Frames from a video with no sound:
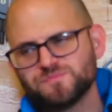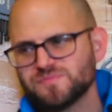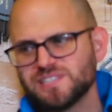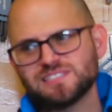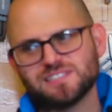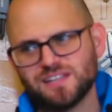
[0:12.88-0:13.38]

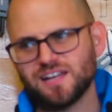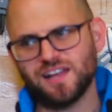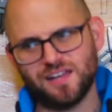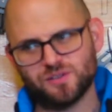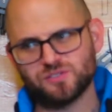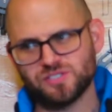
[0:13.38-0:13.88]
Takes a lot of
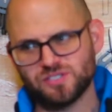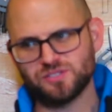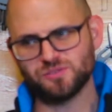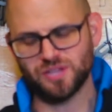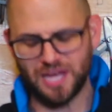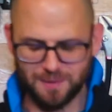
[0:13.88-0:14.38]
energy to
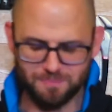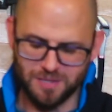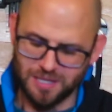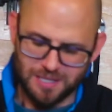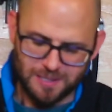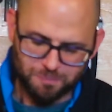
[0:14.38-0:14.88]
do that.
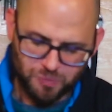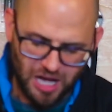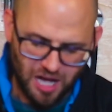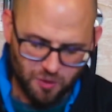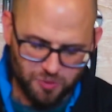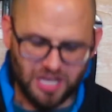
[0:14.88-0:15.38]

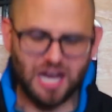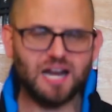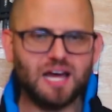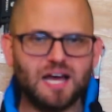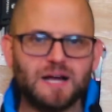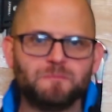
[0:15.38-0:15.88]
We
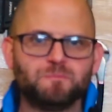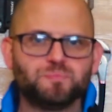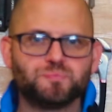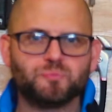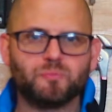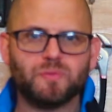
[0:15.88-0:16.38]
got
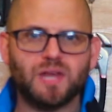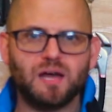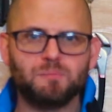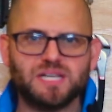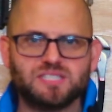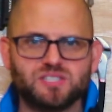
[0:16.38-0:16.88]
a
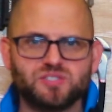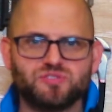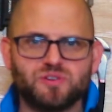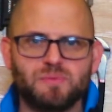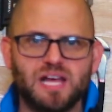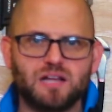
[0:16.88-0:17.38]
message
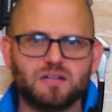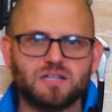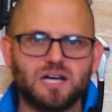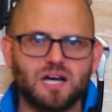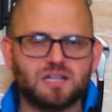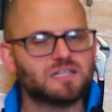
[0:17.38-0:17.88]
from El
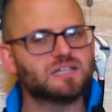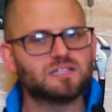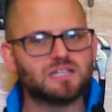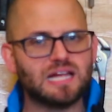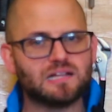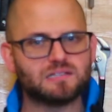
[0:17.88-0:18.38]

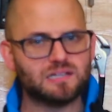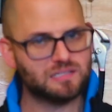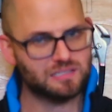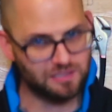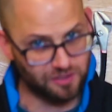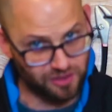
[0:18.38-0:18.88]
Khalil. El
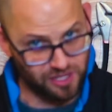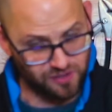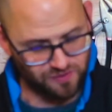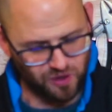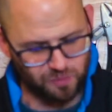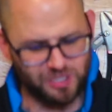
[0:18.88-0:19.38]
Khalil, thank
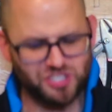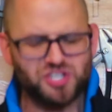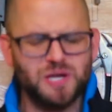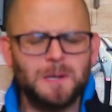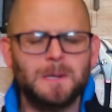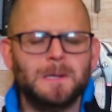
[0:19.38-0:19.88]
you very much.
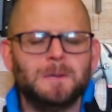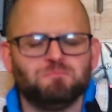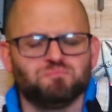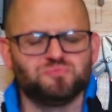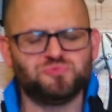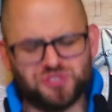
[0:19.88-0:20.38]

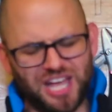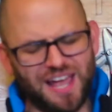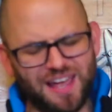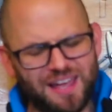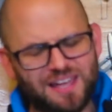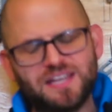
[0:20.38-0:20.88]
Ding!
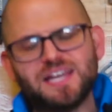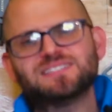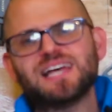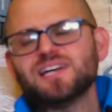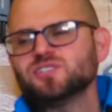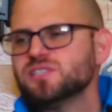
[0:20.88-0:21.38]
It's
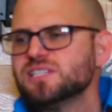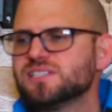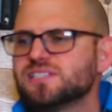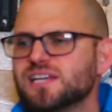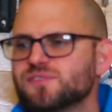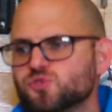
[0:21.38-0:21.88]
actually a
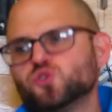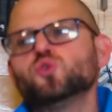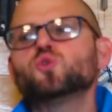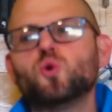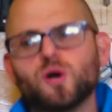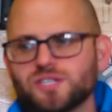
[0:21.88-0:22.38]
set of
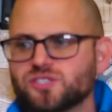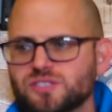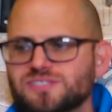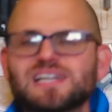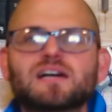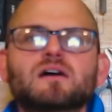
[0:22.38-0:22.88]
two
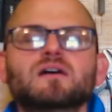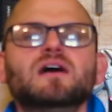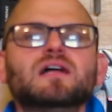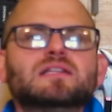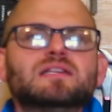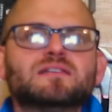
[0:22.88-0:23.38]
questions. El
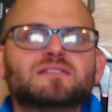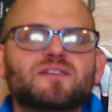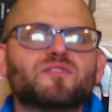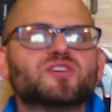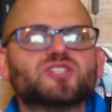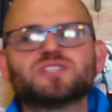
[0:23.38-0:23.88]
Khalil
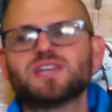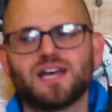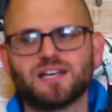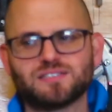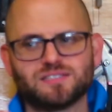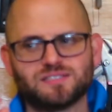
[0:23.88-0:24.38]
never just
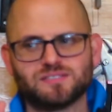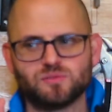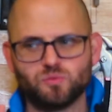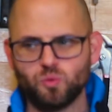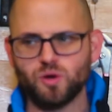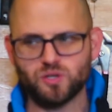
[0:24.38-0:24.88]
asks
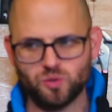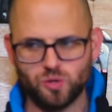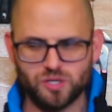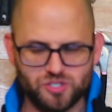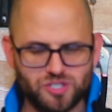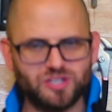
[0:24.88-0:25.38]
one
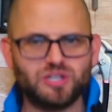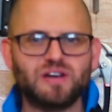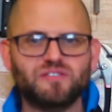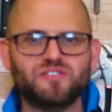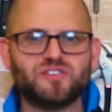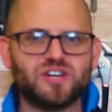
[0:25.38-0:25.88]
question, and
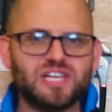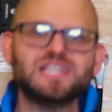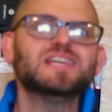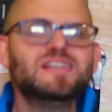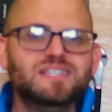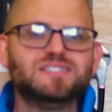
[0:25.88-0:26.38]
never
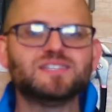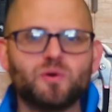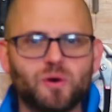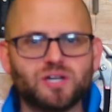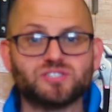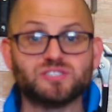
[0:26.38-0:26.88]
easy
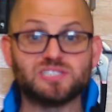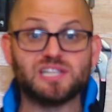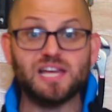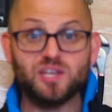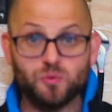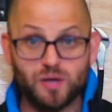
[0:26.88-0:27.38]
questions.
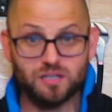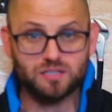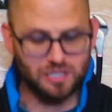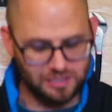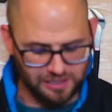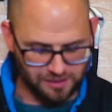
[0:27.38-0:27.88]
Thank you, El
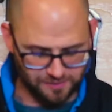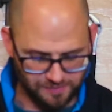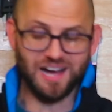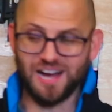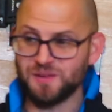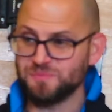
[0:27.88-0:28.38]
Khalil.
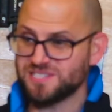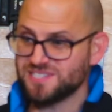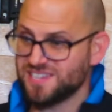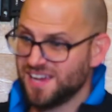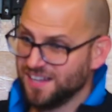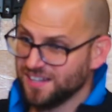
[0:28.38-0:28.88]
Hi,
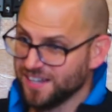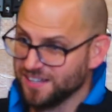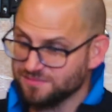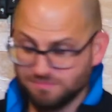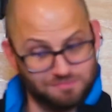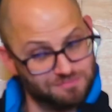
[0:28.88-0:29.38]
Mrs. Haley.